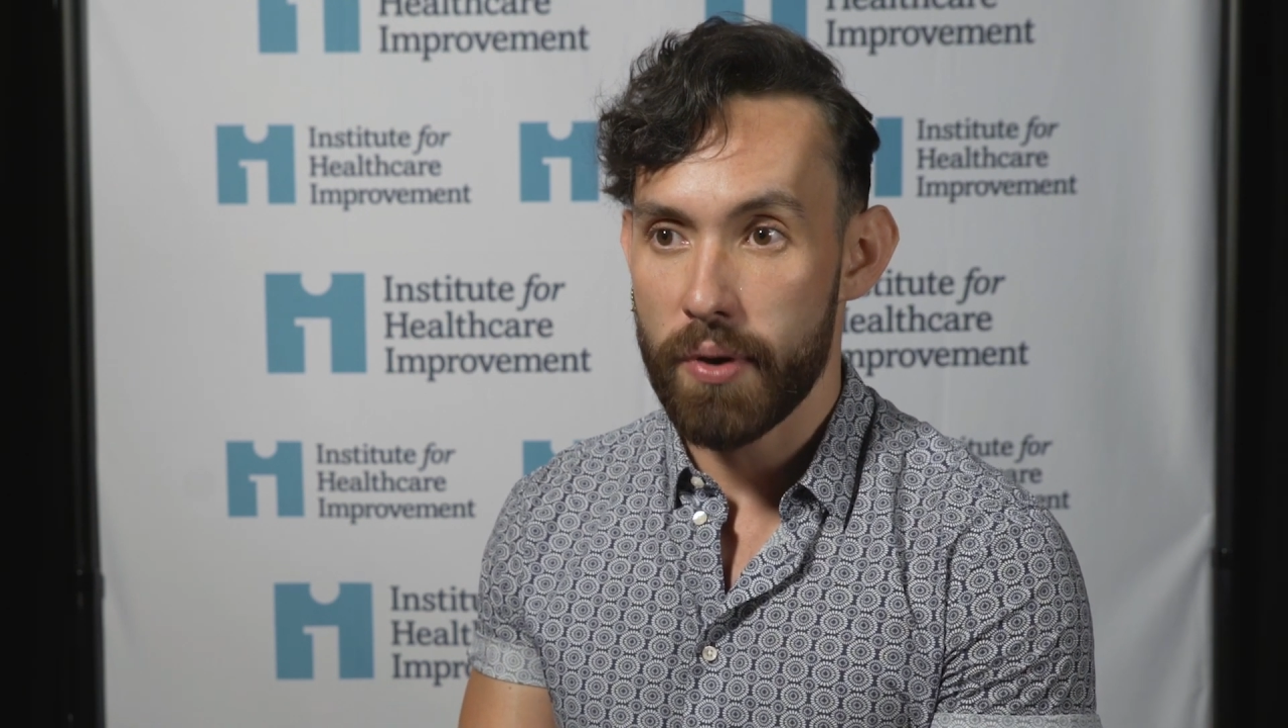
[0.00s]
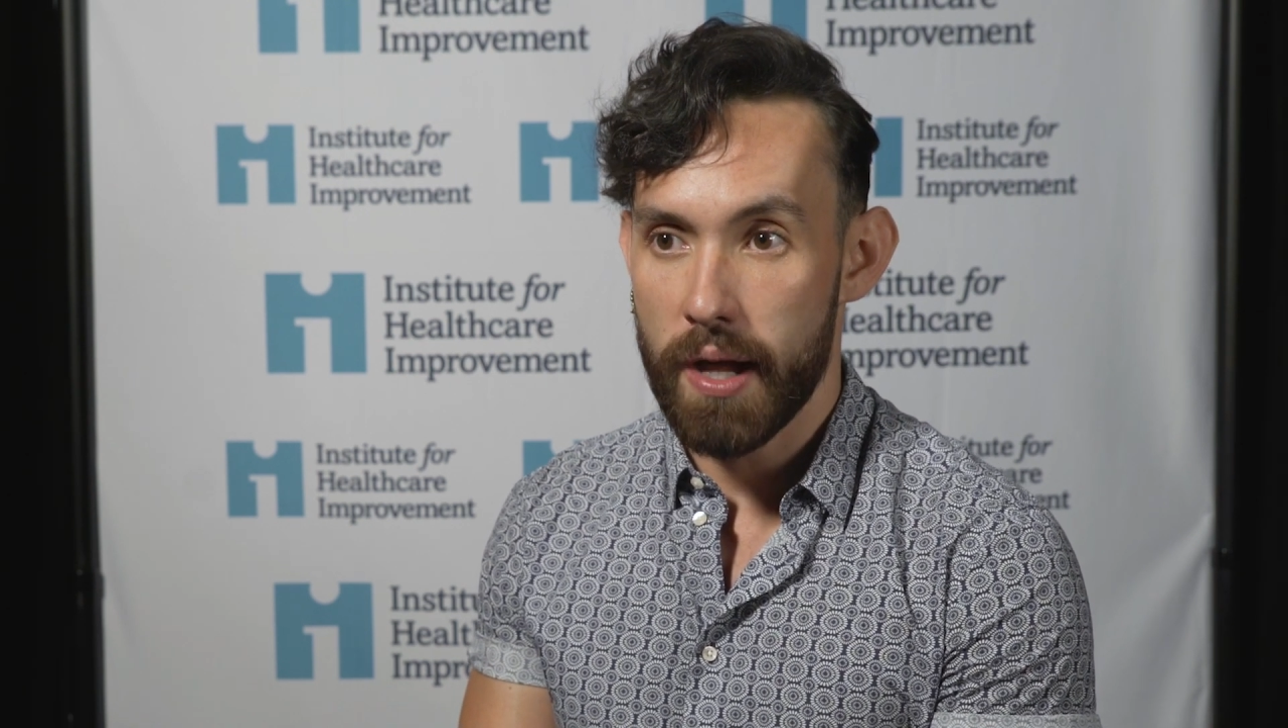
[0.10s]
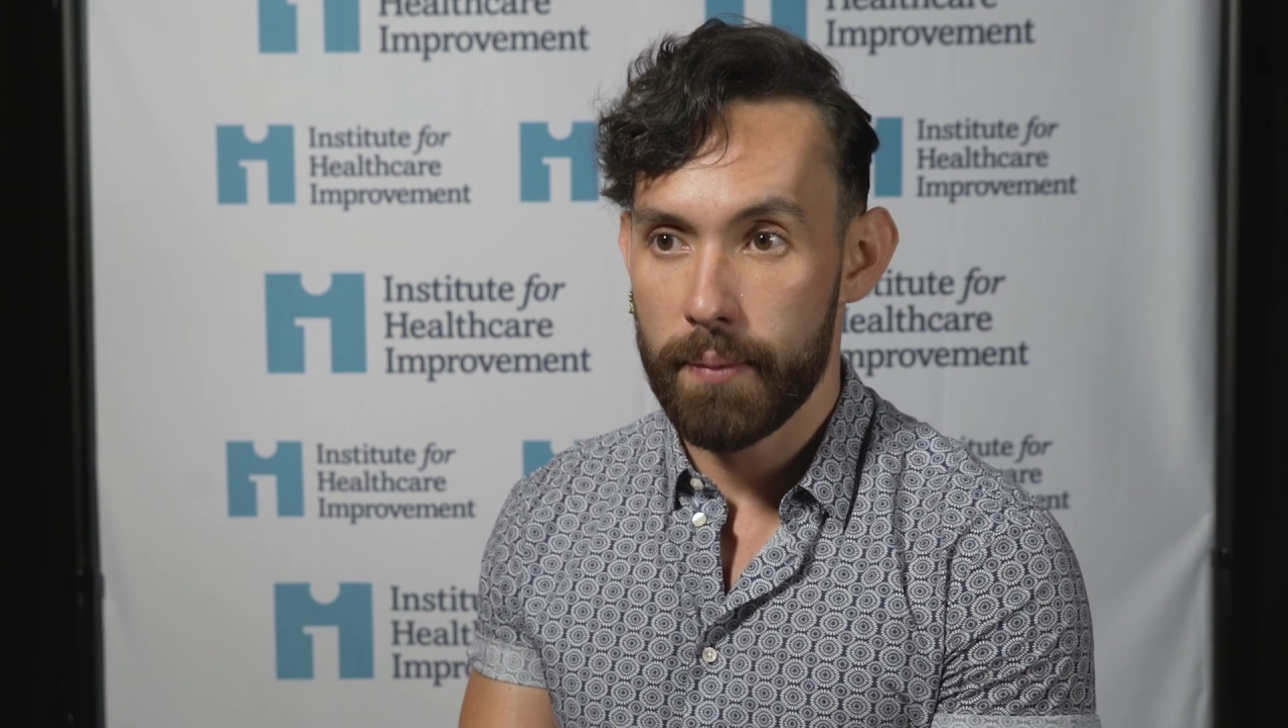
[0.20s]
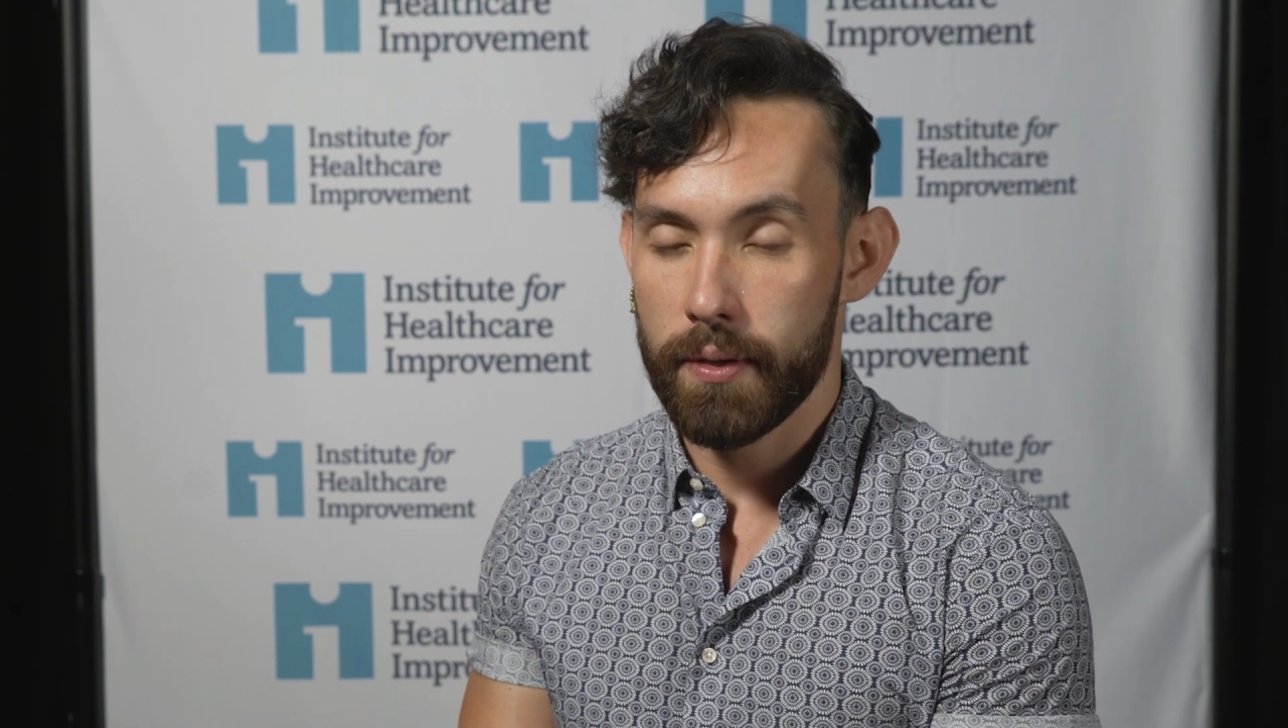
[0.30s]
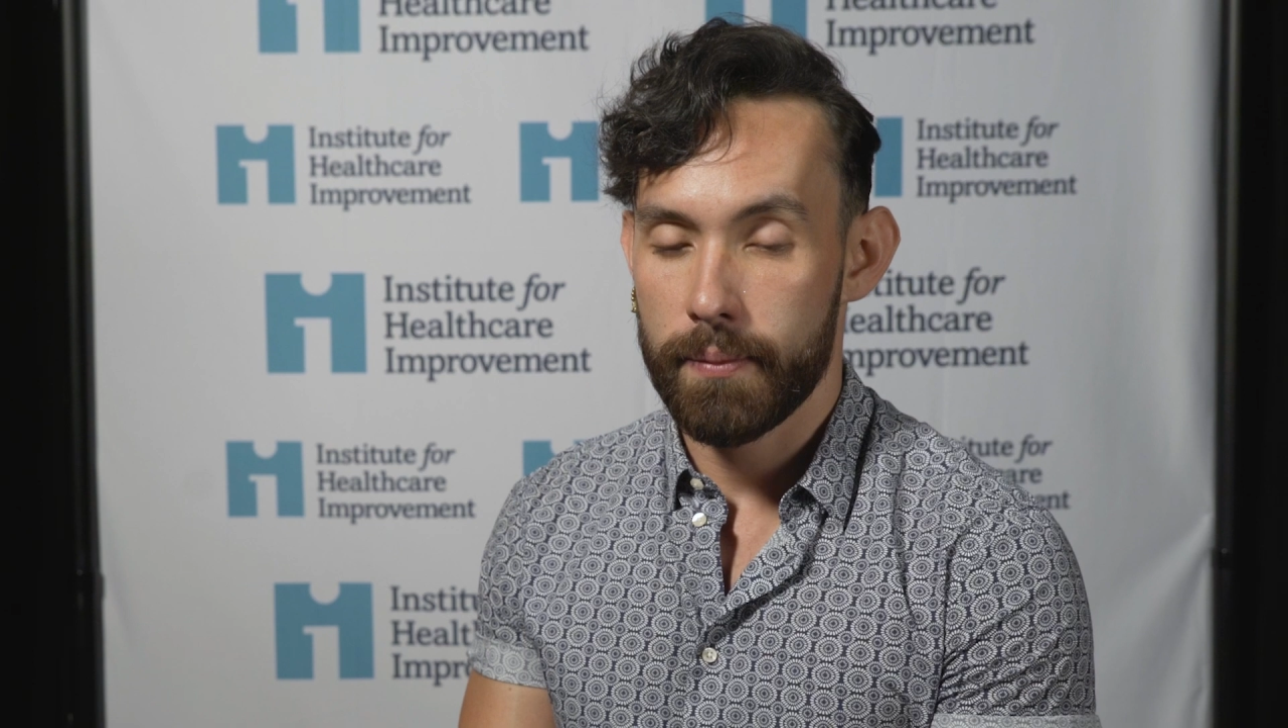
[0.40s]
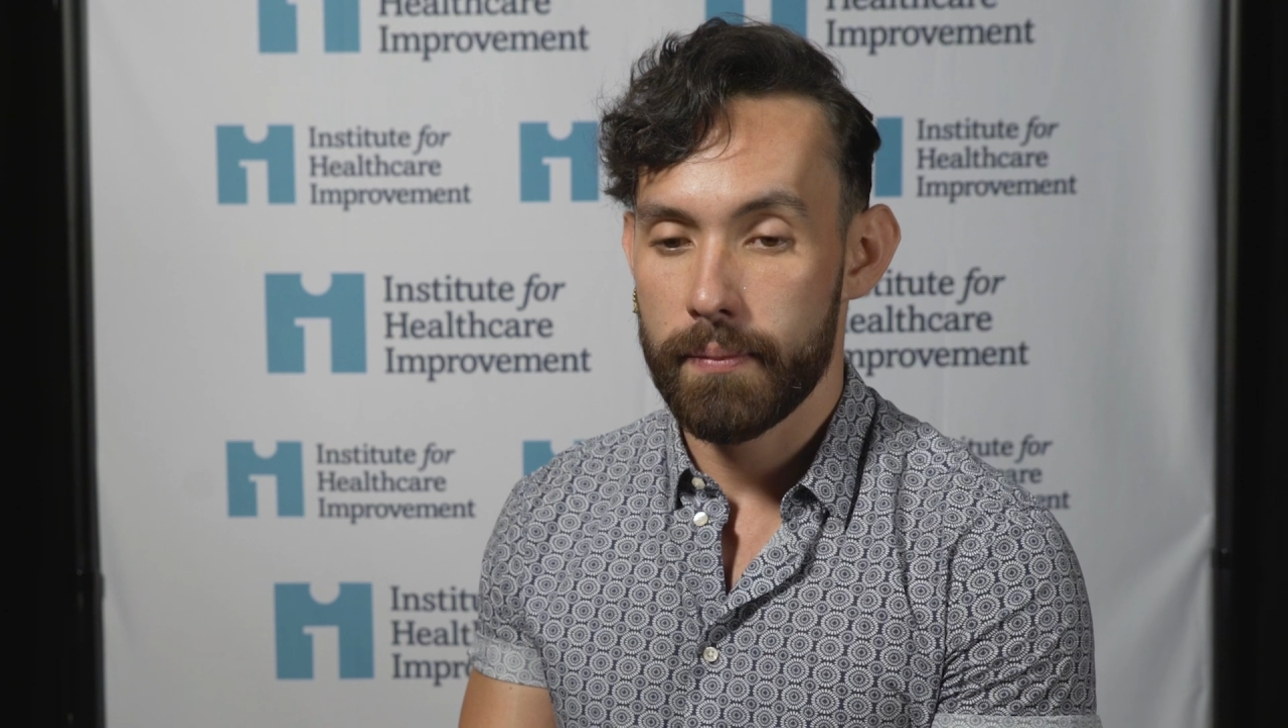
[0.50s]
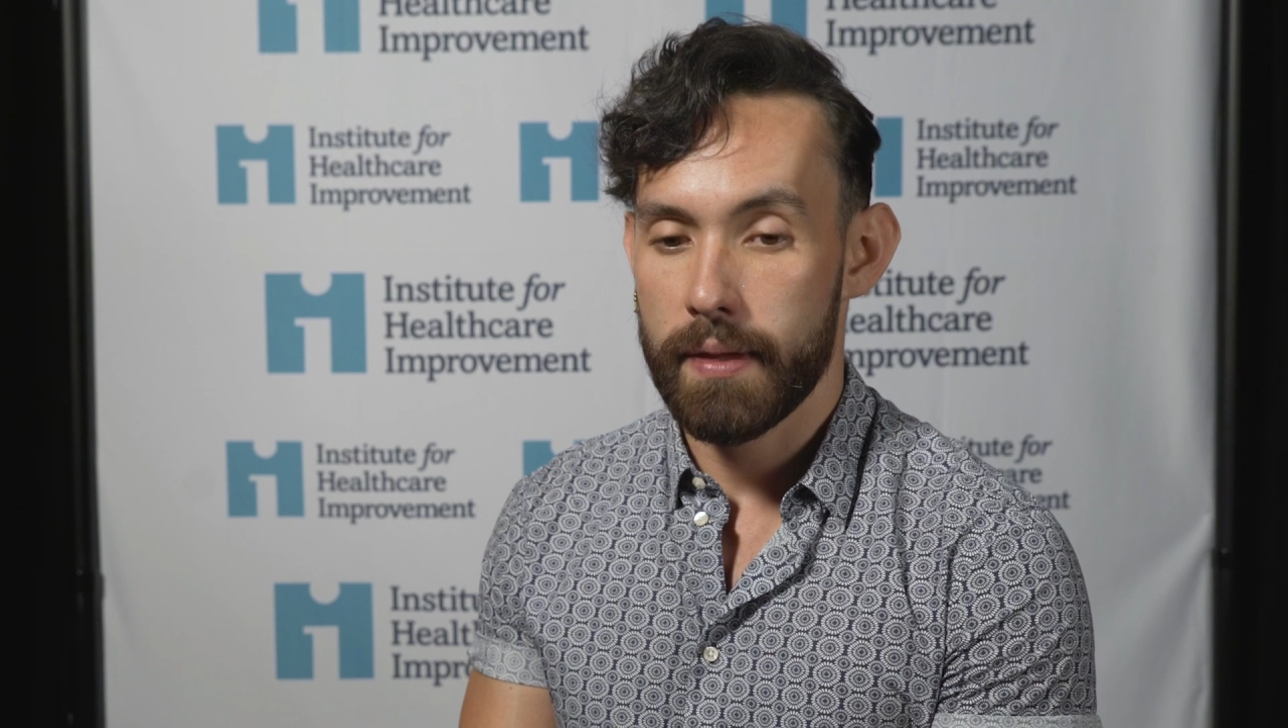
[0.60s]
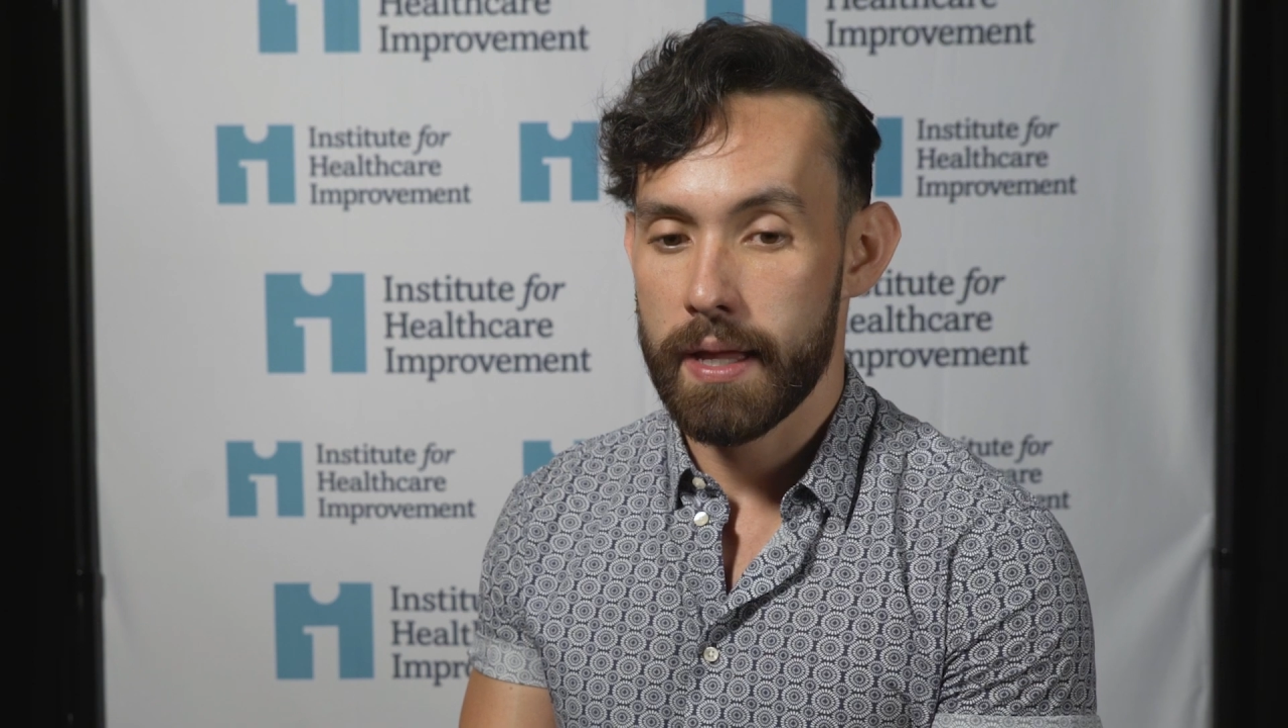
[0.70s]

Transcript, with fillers: problem